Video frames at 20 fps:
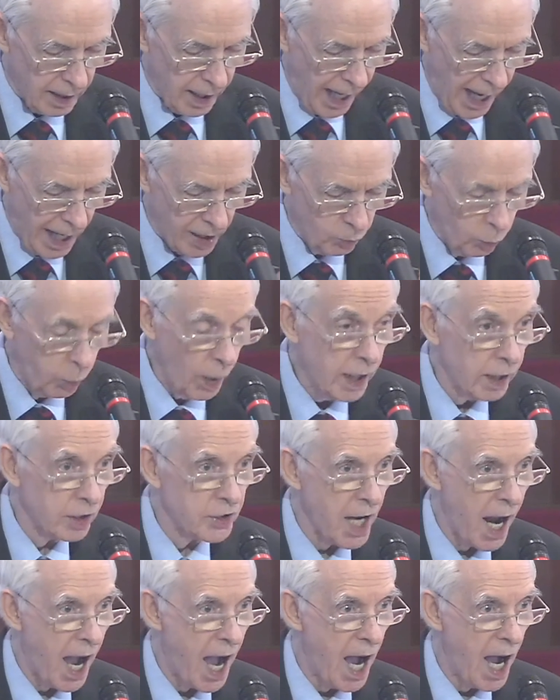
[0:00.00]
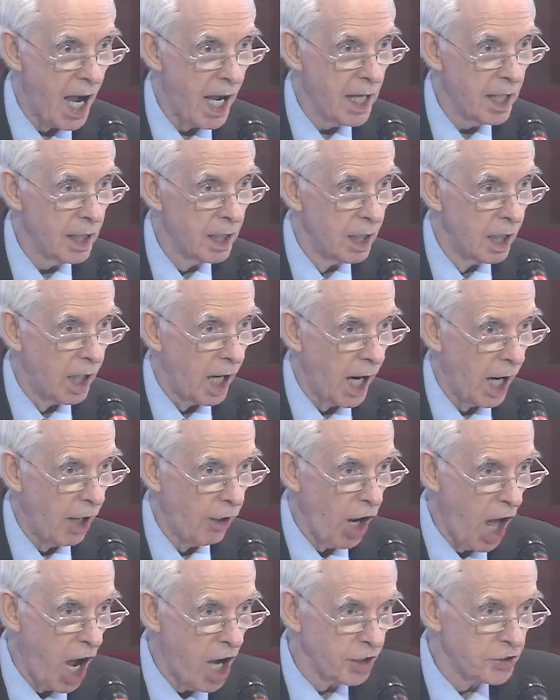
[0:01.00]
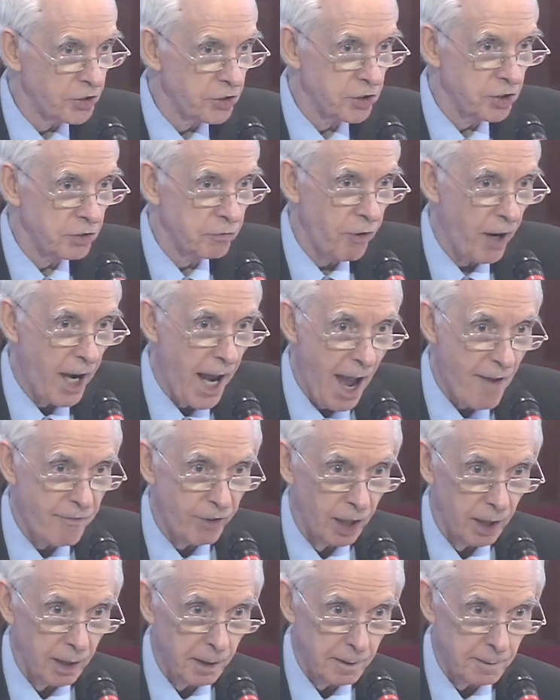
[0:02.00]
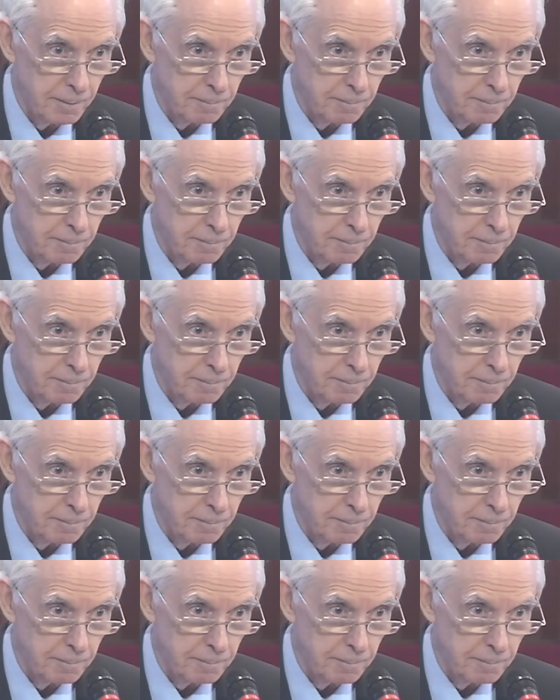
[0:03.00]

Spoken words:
and will die are lost forever.